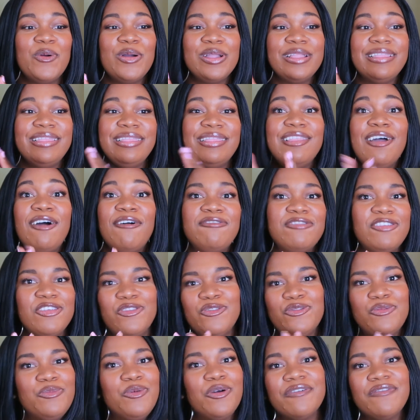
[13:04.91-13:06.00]
would love to
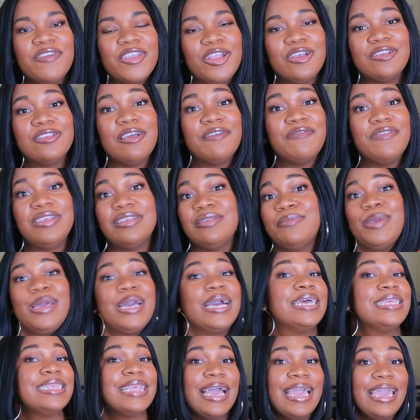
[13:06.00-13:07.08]
do more videos of this
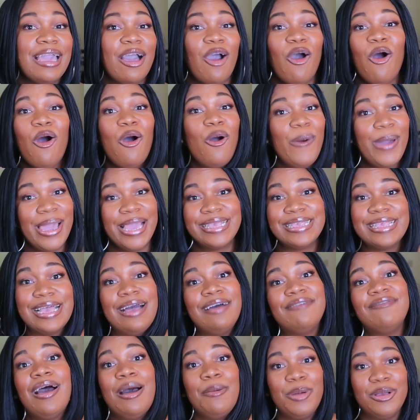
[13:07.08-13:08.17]
because I always
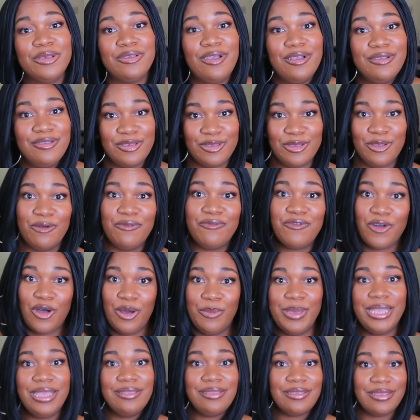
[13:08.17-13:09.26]
have Amazon stuff
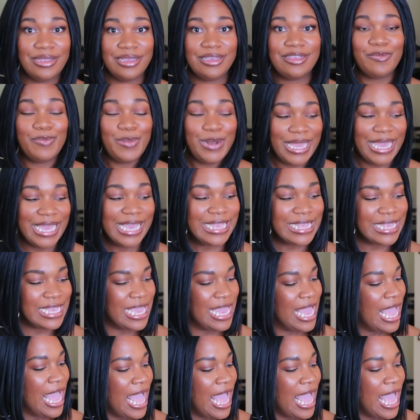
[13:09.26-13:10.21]
coming into this place.